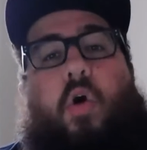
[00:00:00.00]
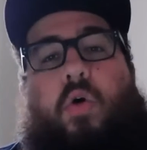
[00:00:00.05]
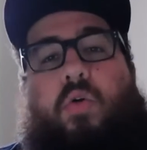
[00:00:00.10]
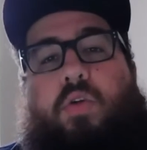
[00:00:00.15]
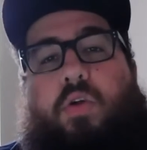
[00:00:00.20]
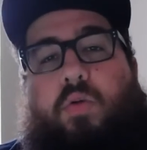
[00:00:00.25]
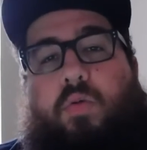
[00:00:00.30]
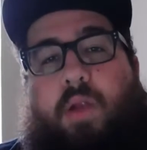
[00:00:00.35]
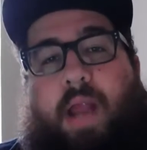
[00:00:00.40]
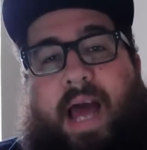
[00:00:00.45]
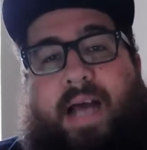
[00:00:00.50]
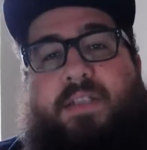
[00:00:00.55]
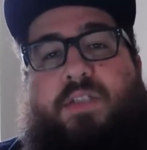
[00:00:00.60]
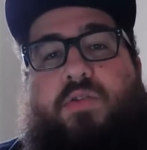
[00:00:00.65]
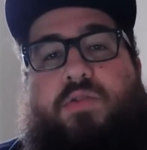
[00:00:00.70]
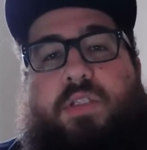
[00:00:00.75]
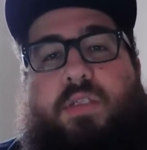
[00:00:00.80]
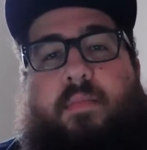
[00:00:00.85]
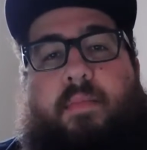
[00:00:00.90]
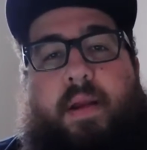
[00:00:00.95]
lasso
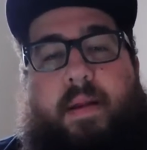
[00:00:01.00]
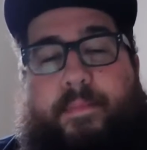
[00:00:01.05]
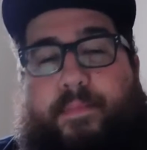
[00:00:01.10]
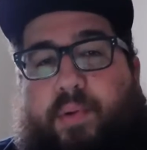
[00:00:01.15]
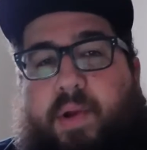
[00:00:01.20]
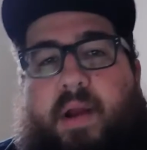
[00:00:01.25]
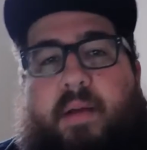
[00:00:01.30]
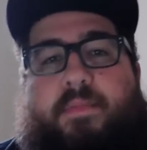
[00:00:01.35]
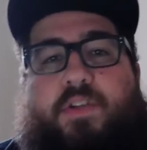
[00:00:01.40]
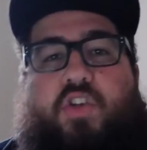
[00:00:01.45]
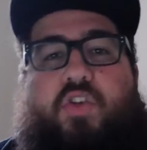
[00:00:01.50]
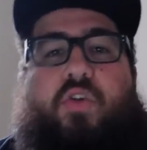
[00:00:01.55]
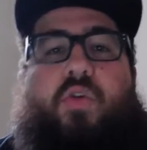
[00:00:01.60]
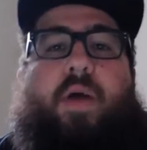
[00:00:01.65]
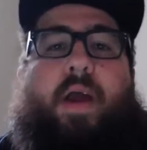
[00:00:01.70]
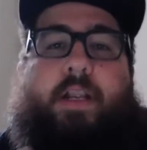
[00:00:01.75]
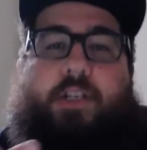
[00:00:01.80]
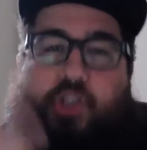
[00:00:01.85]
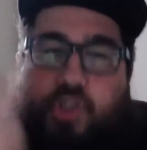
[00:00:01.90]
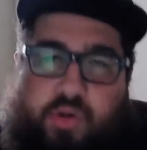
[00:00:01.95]
somebody, bring them to you,
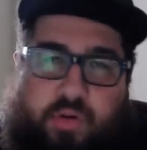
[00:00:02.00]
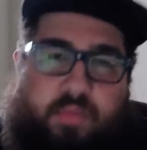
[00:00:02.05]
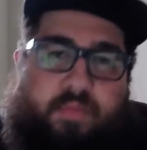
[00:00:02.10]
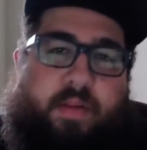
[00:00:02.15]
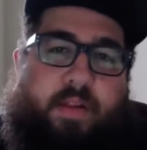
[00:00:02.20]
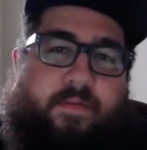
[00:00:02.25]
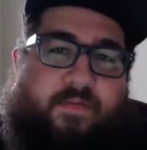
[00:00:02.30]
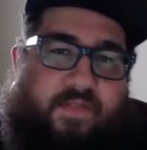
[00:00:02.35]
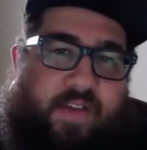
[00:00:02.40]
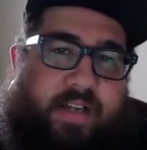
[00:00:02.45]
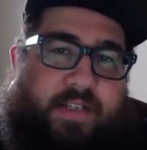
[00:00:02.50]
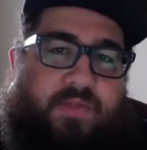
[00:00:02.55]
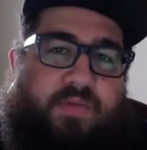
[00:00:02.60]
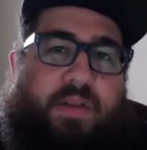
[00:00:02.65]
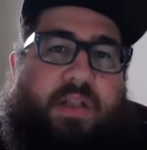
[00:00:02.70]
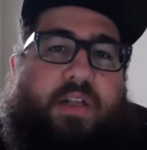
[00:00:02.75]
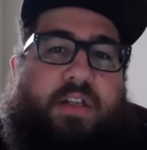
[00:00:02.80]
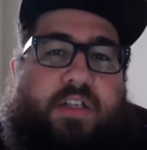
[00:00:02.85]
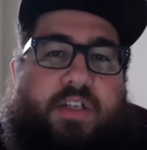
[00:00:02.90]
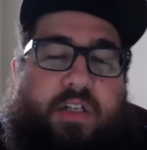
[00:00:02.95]
and shoot them in the face with
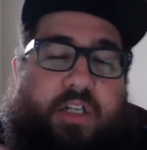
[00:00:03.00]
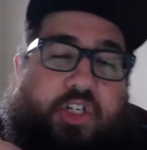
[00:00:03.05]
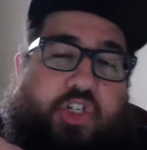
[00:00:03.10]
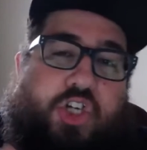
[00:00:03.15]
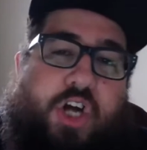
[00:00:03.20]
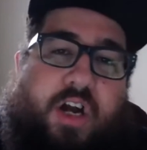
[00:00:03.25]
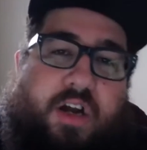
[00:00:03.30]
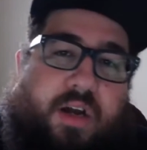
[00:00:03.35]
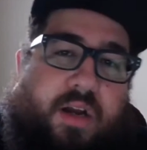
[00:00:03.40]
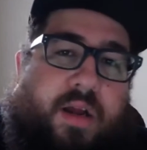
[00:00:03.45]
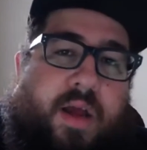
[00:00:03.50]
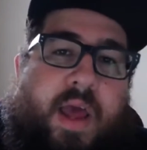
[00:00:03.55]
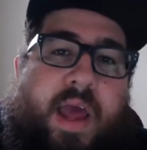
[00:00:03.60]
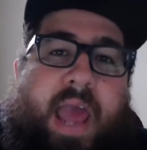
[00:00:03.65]
the shotgun.